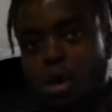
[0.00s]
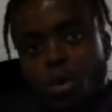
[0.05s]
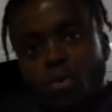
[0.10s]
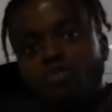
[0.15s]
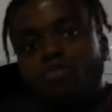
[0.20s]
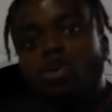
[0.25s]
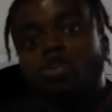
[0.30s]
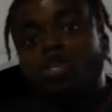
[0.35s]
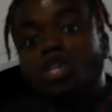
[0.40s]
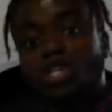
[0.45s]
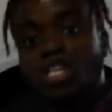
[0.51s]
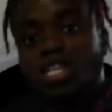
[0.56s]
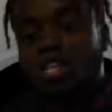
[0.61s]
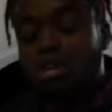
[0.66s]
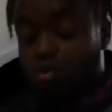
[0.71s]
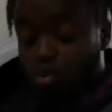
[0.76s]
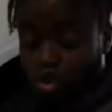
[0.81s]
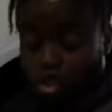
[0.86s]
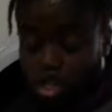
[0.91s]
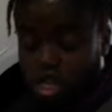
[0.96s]
We've only seen it
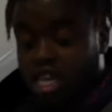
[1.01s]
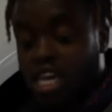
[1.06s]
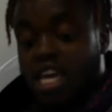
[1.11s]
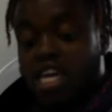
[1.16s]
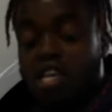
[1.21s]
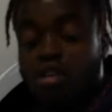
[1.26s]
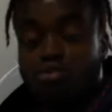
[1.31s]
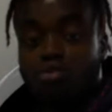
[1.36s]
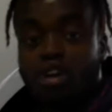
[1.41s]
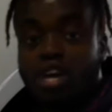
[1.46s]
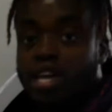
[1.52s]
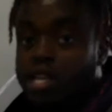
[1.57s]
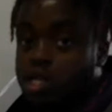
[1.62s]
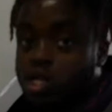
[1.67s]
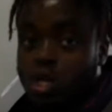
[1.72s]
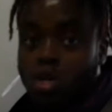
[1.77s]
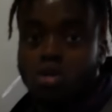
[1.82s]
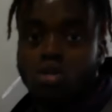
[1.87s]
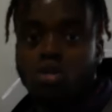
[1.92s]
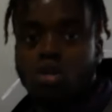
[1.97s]
with the candy red,
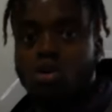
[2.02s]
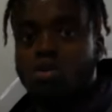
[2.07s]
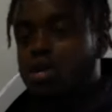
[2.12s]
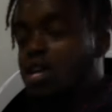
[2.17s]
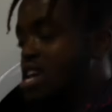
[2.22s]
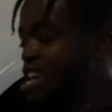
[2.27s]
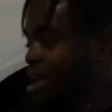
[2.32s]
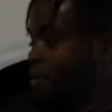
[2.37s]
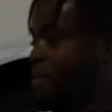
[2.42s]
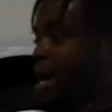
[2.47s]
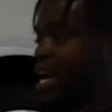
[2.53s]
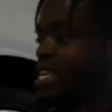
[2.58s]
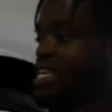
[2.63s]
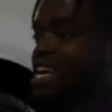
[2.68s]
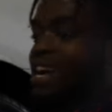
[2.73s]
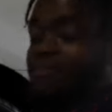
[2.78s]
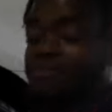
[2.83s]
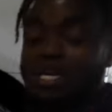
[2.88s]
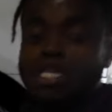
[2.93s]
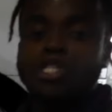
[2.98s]
so you know it might not be